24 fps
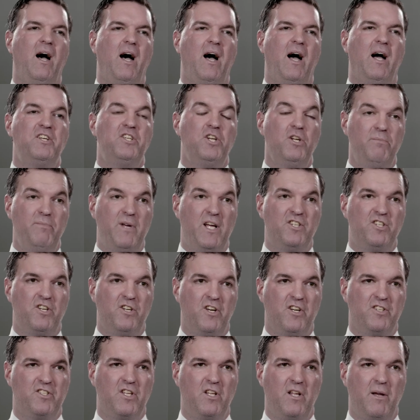I should mention
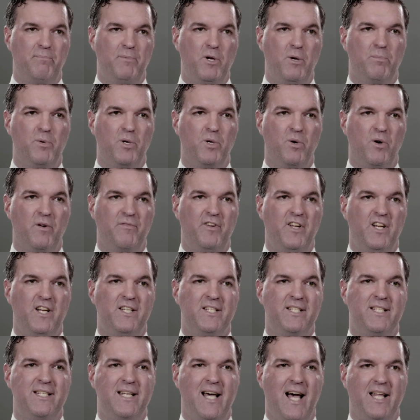also that buprenorphine
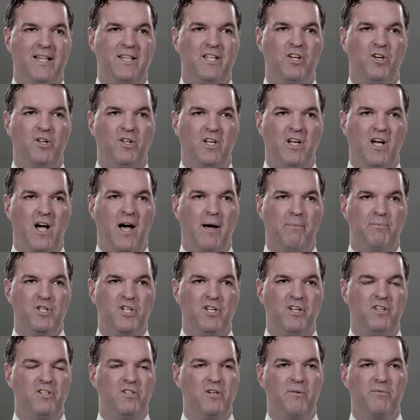is not the only
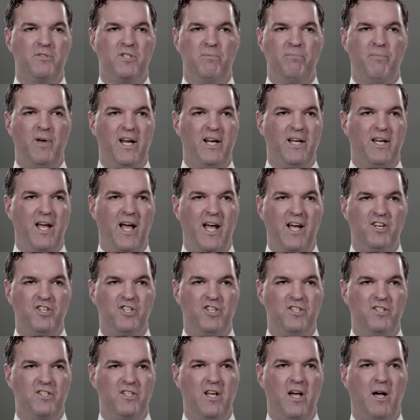option in terms of
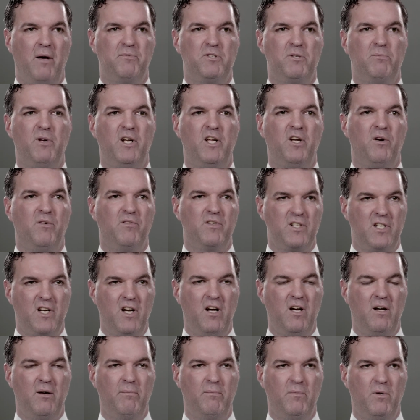medications to help somebody
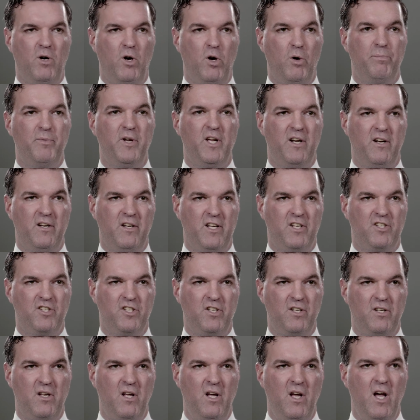overcome opiate
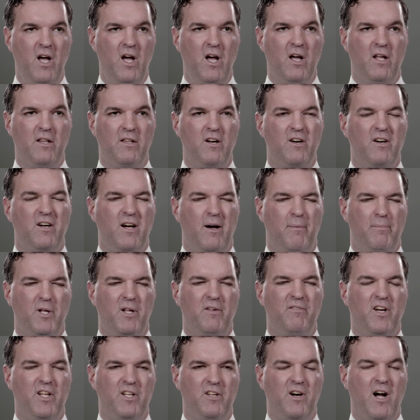addiction. There are a couple
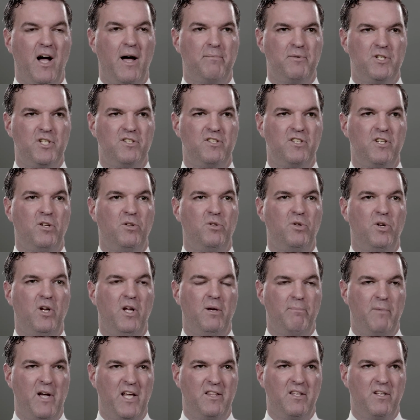of other options,
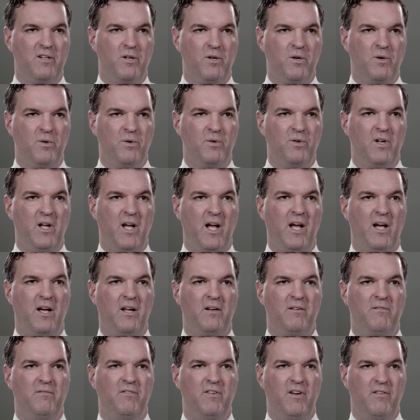including methadone
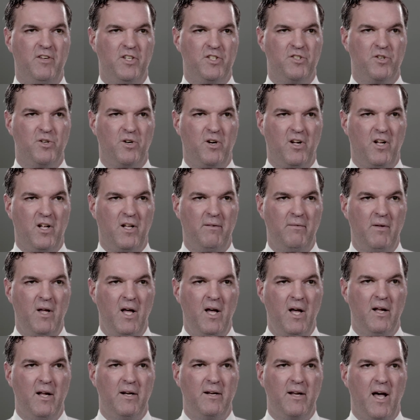and Vivitrol.
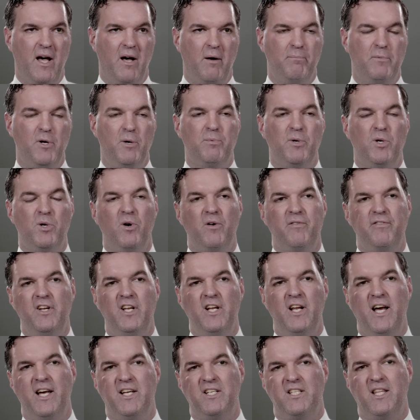Now,
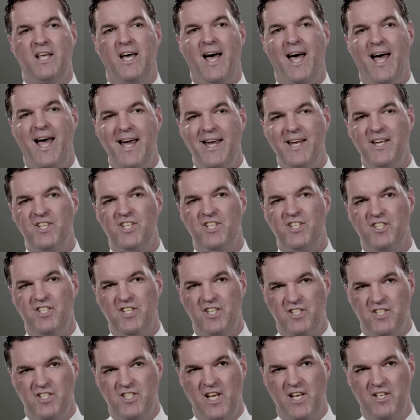buprenorphine has the highest
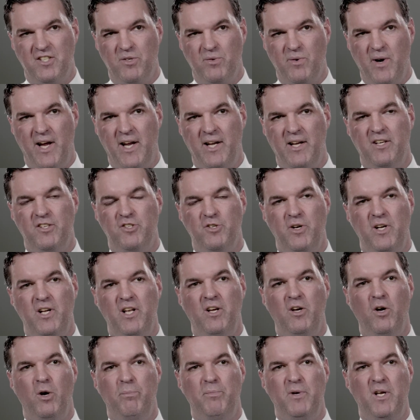success rate at
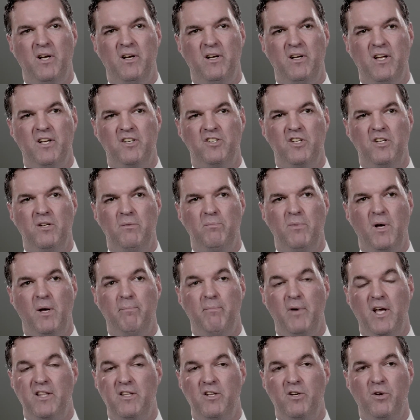treating opiate addiction, but
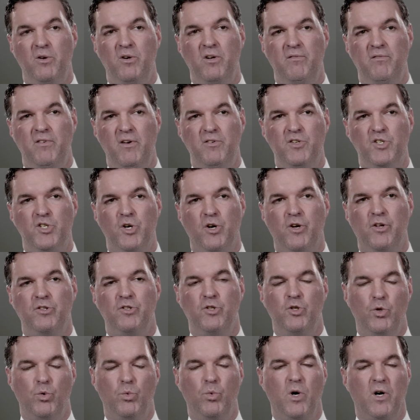methadone and Vivitrol
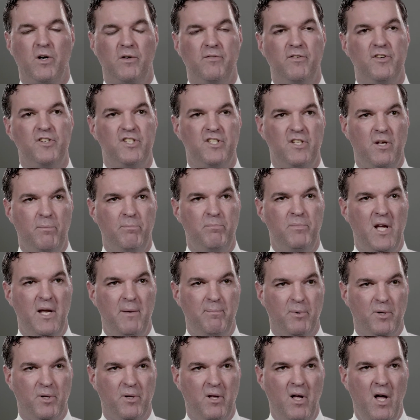do work for some
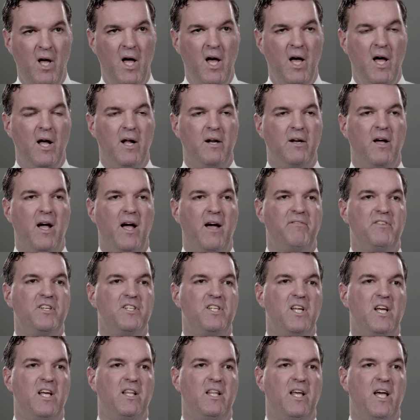people. And I have to
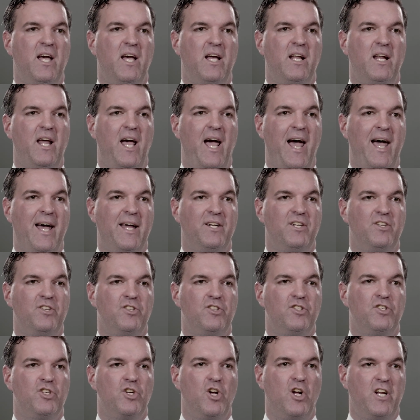say that at
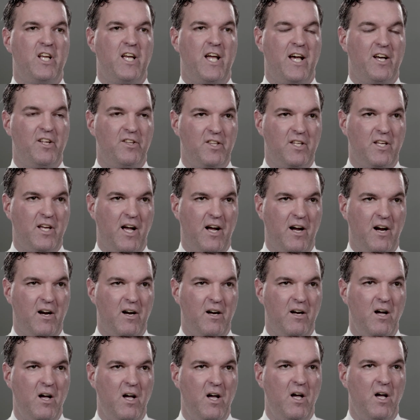Shawnee Health
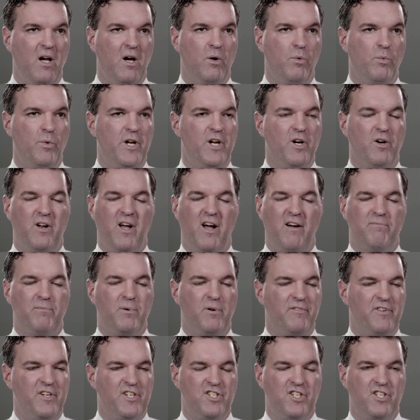Care, we don't have
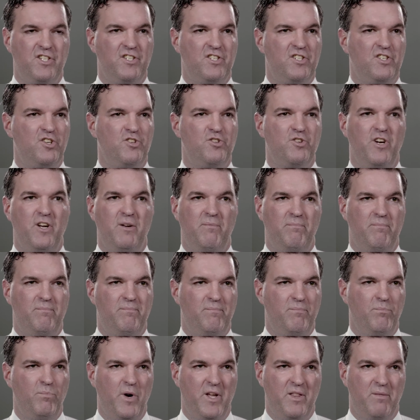provisions to treat
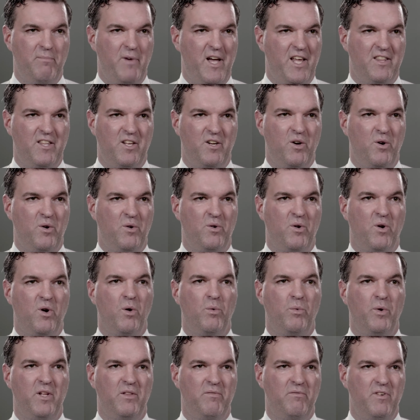with methadone or
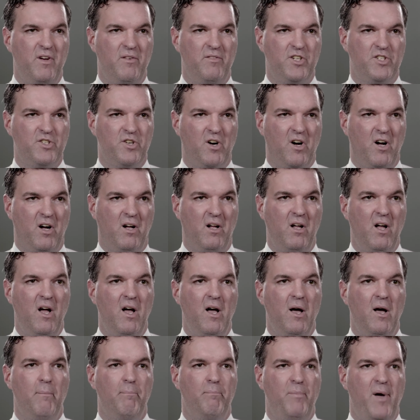with Vivitrol.
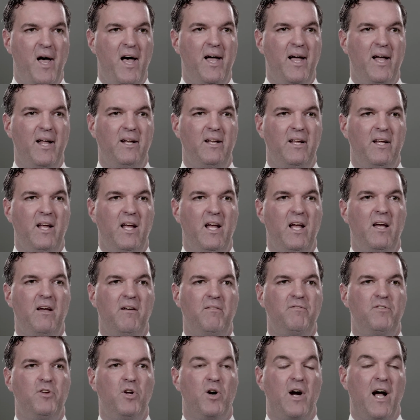But
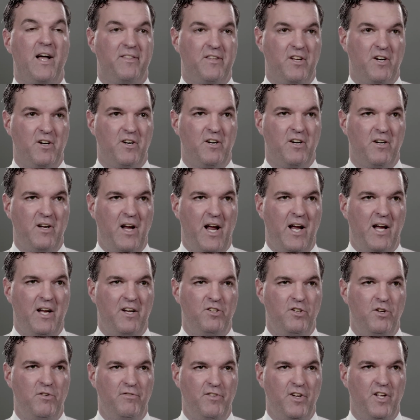if you're out there
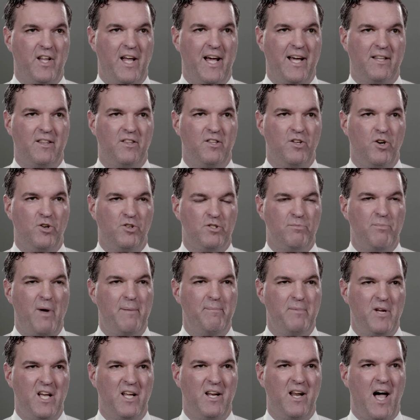and you feel like those
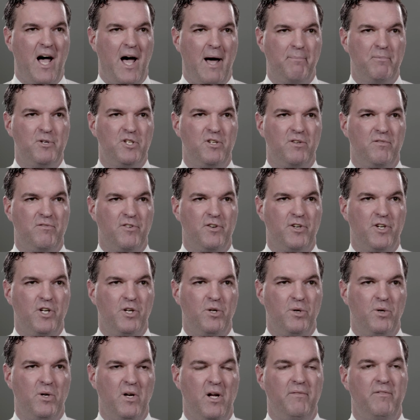might be an option for
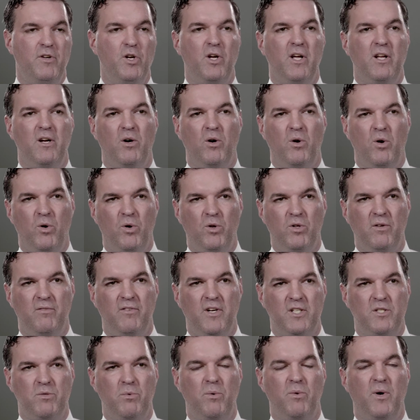you, if you get a hold of
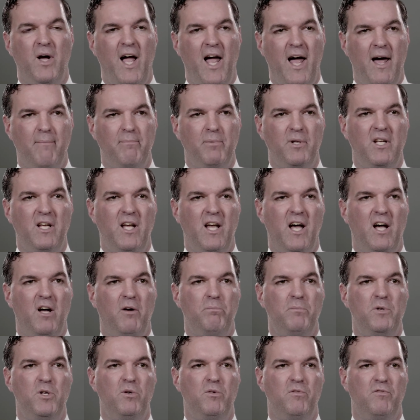us, we will happily
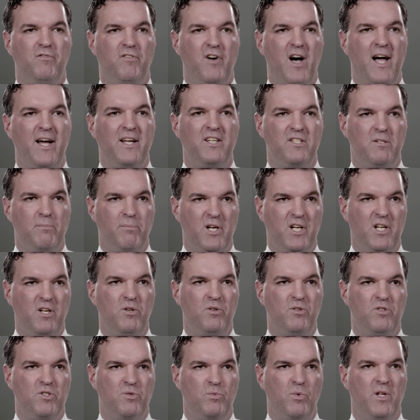help you find somebody
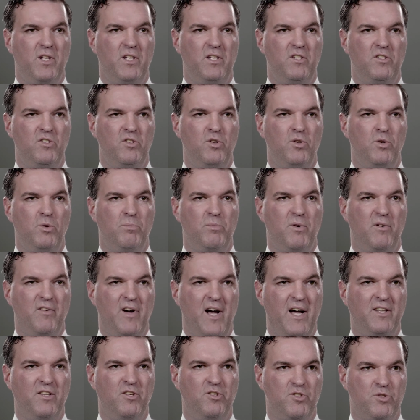who is willing to
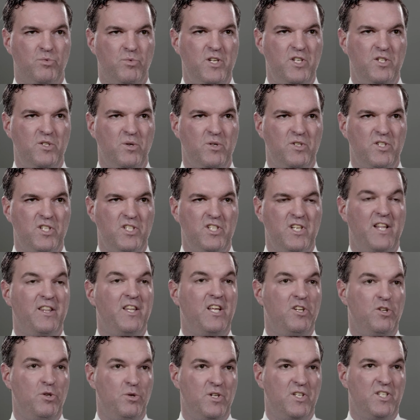provide those resources, and
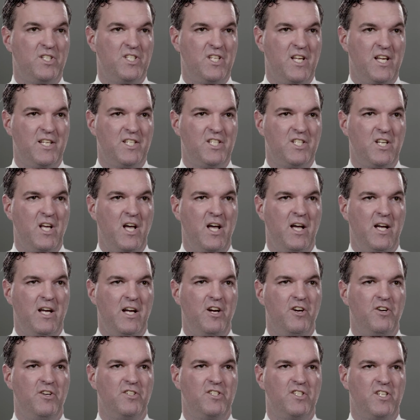they do exist
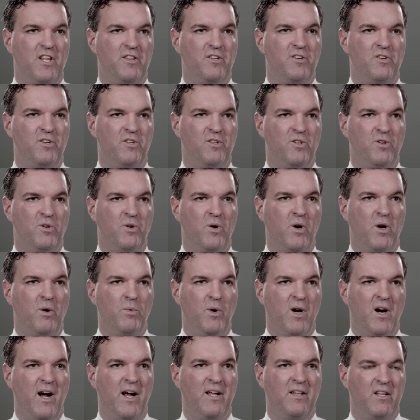here in Southern Illinois
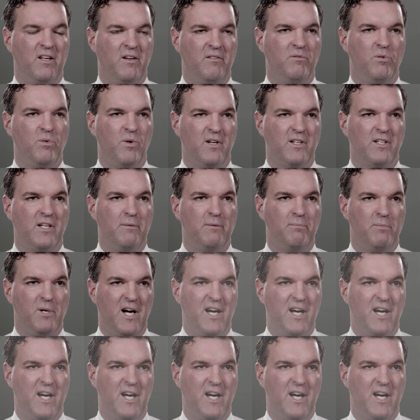where I live, work, and